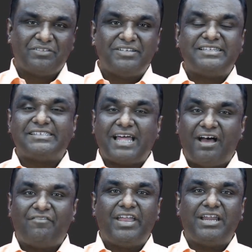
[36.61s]
which is
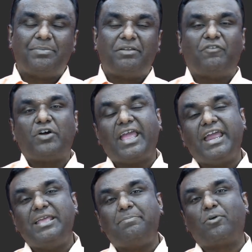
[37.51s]
available for
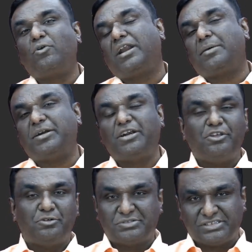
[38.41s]
any programmer to
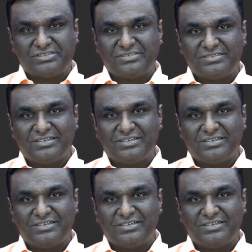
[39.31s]
use.